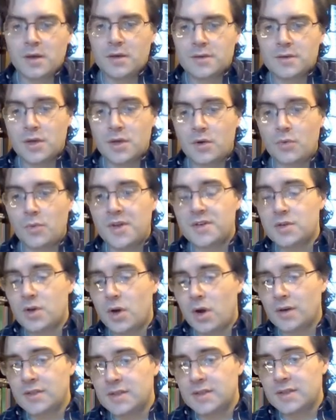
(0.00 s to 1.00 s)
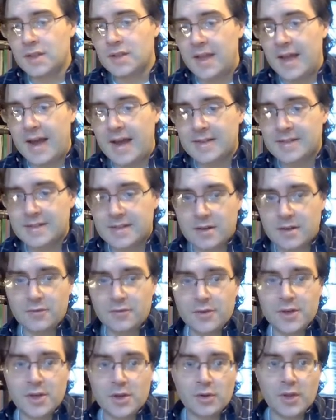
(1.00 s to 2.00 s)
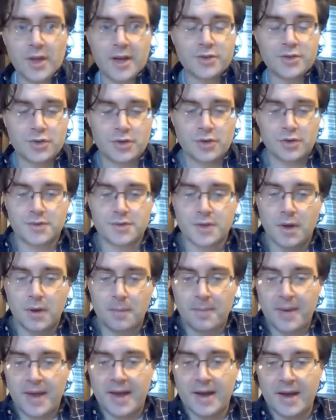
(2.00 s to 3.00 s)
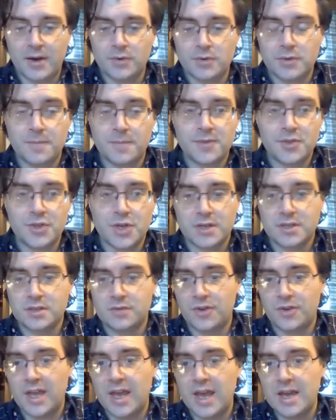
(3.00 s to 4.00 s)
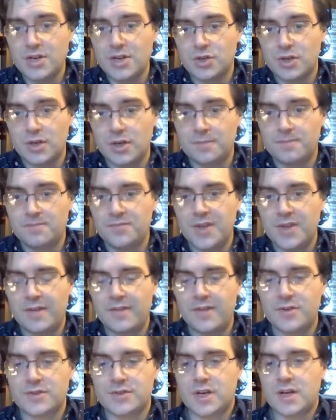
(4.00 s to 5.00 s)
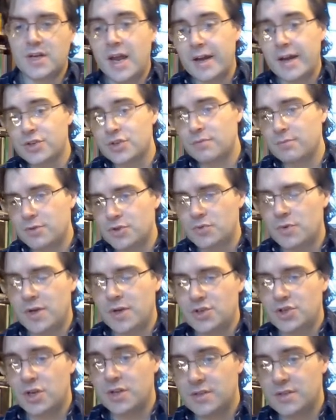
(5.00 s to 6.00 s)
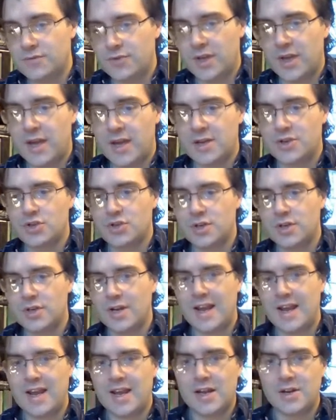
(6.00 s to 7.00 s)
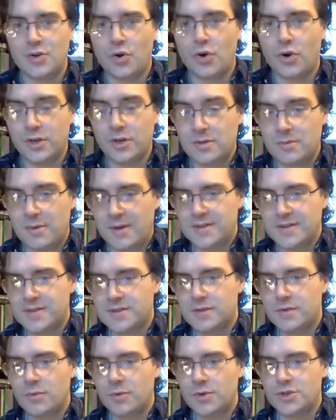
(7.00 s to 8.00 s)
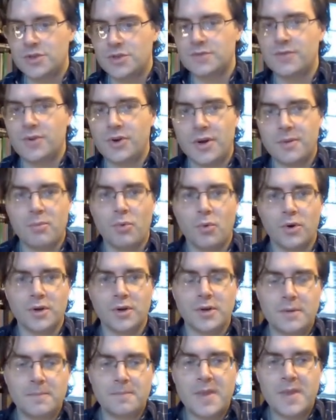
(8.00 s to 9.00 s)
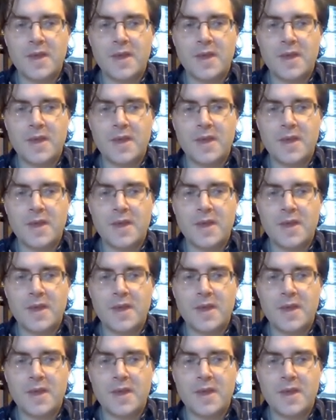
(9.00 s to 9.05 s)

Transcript: So we talked in the last set of video lectures about justification, and there's a connection between justification and arguments, which is very important.